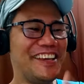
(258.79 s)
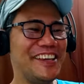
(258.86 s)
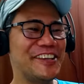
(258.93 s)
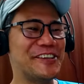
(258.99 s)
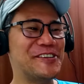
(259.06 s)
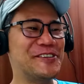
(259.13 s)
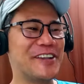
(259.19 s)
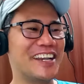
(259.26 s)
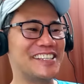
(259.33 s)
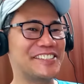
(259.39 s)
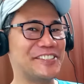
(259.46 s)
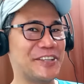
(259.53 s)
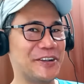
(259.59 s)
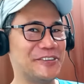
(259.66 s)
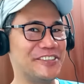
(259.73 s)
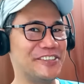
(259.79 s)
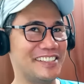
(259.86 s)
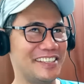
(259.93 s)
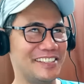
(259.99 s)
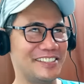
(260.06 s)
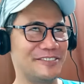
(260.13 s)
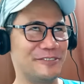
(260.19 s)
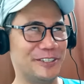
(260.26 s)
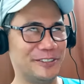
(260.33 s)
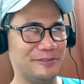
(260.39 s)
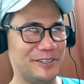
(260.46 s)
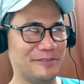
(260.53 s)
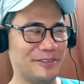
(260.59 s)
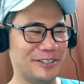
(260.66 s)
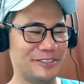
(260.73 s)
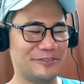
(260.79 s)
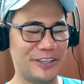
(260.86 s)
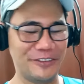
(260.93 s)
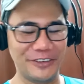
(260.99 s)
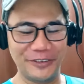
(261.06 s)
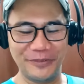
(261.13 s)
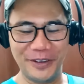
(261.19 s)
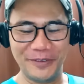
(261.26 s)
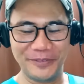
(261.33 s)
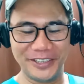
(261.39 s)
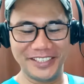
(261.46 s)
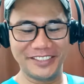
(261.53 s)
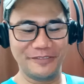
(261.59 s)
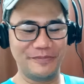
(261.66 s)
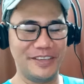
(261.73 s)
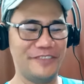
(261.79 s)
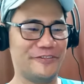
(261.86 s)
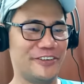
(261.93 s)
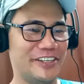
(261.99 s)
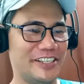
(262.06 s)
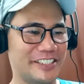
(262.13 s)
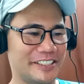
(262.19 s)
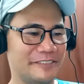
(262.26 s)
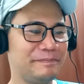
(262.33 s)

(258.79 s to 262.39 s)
You guys know that he's one of my most favorite members of BE:FIRST.